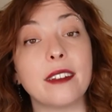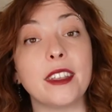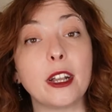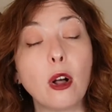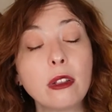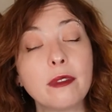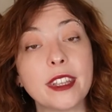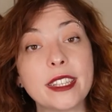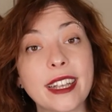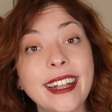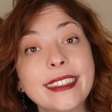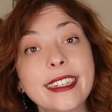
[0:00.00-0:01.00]
The goal of
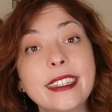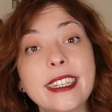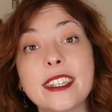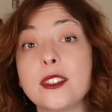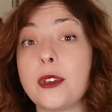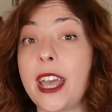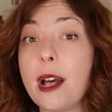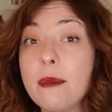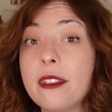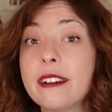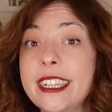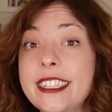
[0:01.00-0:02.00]
this content is to
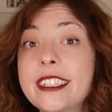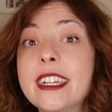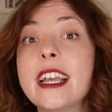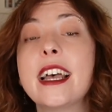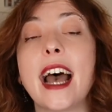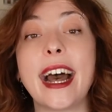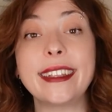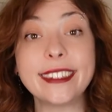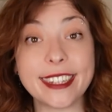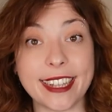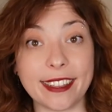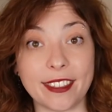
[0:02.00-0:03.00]
help the reader
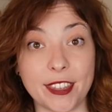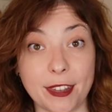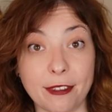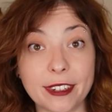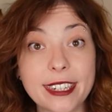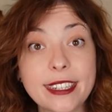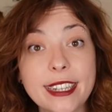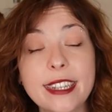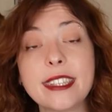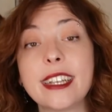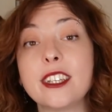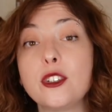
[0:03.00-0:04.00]
understand the
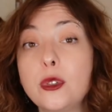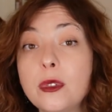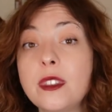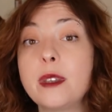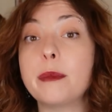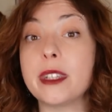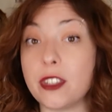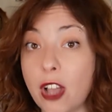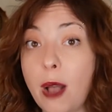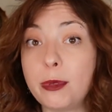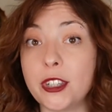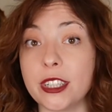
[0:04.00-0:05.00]
differences and choose the best
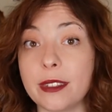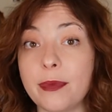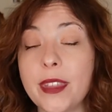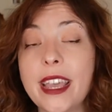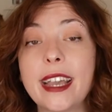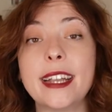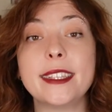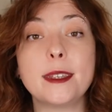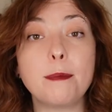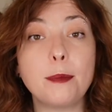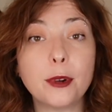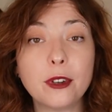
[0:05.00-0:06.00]
option. It's
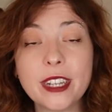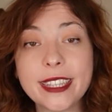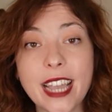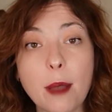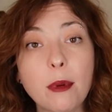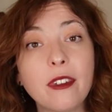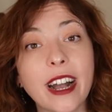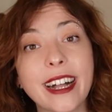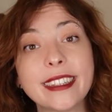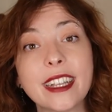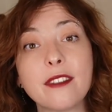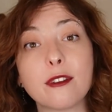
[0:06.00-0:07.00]
a perfect type of
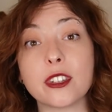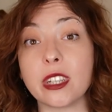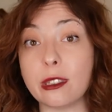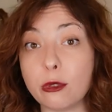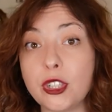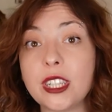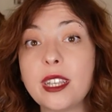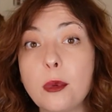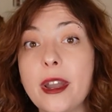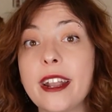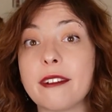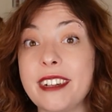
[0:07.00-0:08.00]
content for
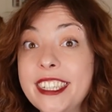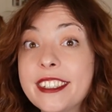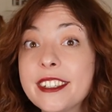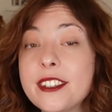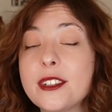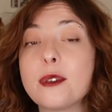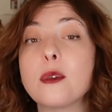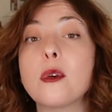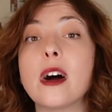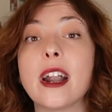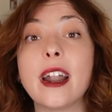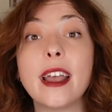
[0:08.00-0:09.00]
solution-aware readers who
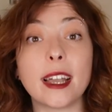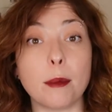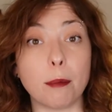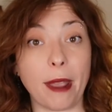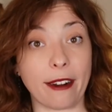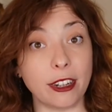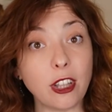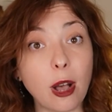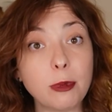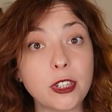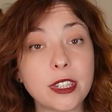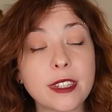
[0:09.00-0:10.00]
are comparing
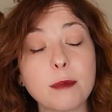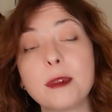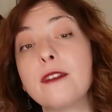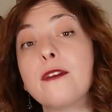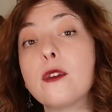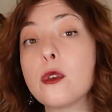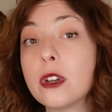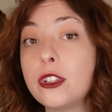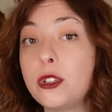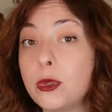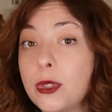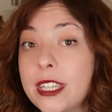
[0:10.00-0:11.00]
options before
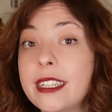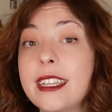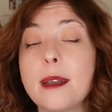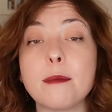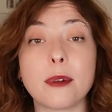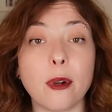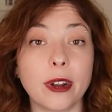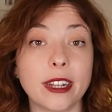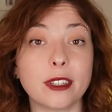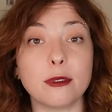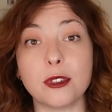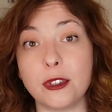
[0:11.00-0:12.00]
choosing a
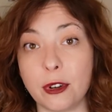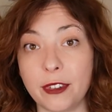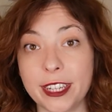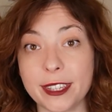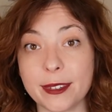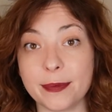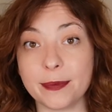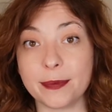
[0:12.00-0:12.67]
product or service.